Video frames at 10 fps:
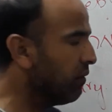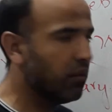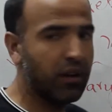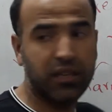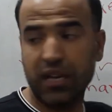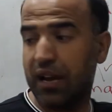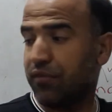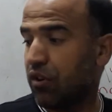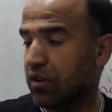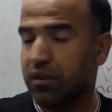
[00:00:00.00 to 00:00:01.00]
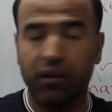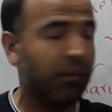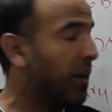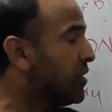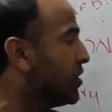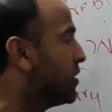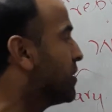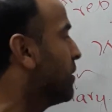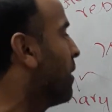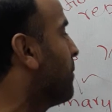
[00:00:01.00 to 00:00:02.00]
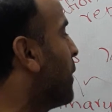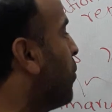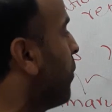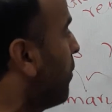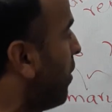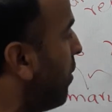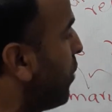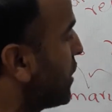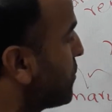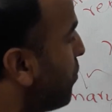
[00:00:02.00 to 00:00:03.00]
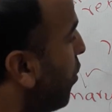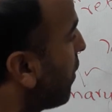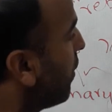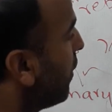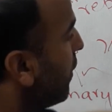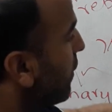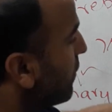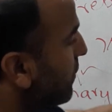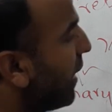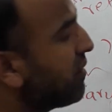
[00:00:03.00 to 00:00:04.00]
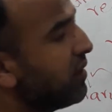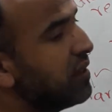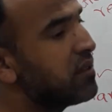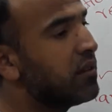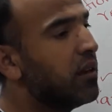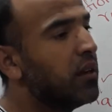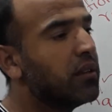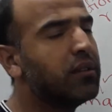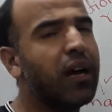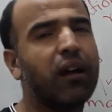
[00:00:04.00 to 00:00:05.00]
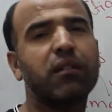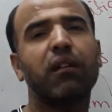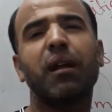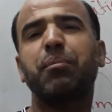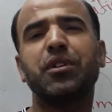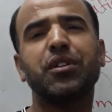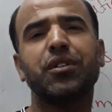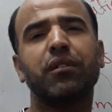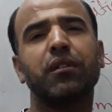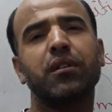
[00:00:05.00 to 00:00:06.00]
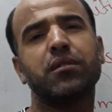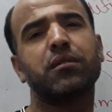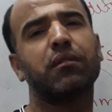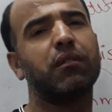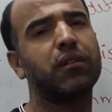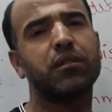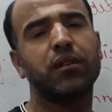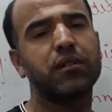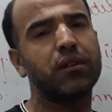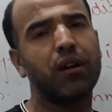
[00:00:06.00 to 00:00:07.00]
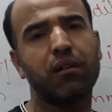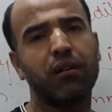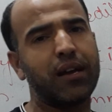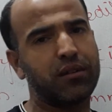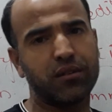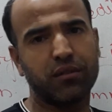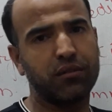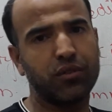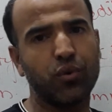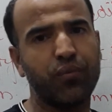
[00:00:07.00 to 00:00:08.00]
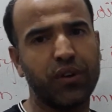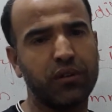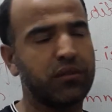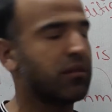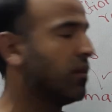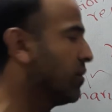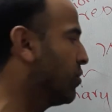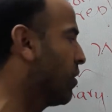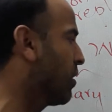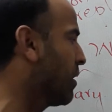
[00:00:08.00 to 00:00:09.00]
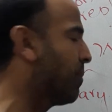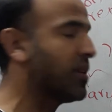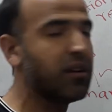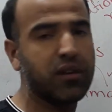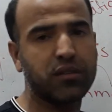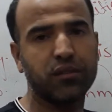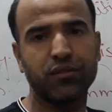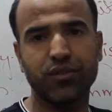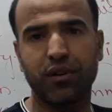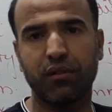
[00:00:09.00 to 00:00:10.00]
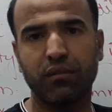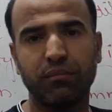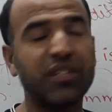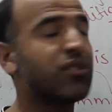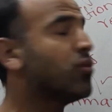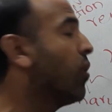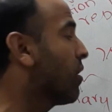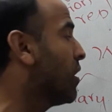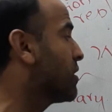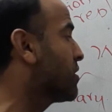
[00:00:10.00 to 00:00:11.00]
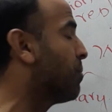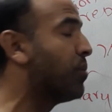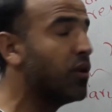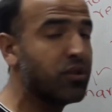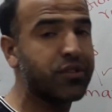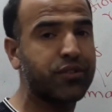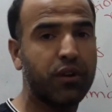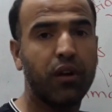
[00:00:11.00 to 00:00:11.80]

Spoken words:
as I have not mentioned it on my whiteboard, that is that repetition is not liked so far as your replica is concerned. Means you are not supposed,